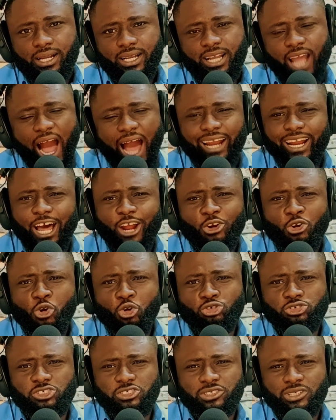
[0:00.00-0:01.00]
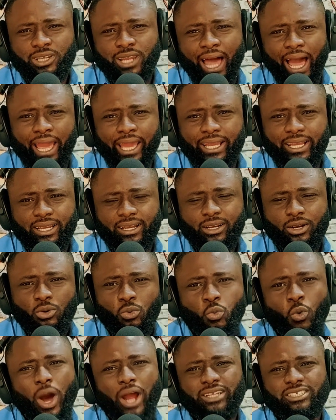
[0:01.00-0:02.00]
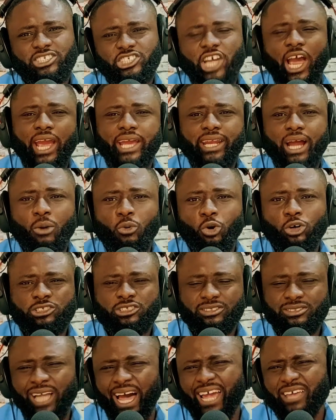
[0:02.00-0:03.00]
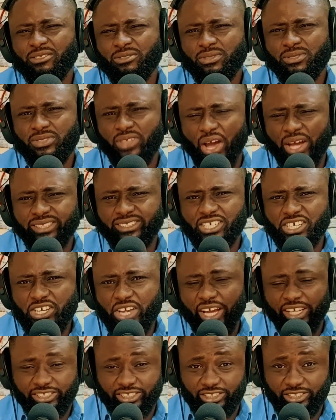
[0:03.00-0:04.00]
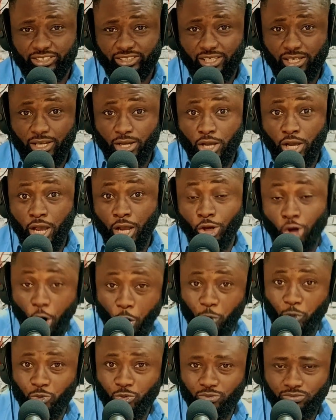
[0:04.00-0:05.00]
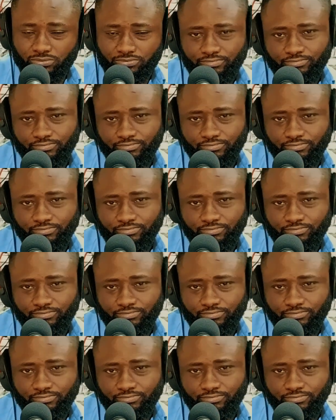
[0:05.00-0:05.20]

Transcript: Ghana looks like when China was like 30 years ago.